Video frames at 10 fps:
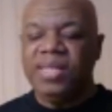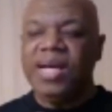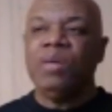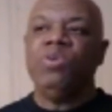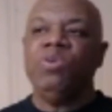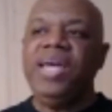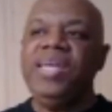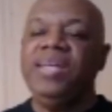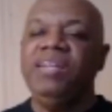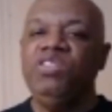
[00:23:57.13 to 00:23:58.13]
God will
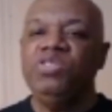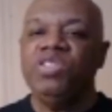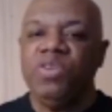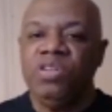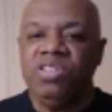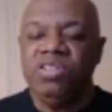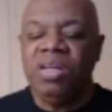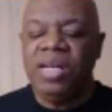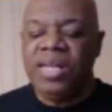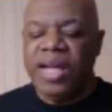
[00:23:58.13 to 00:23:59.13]
take it and use it for
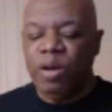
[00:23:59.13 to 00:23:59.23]
good and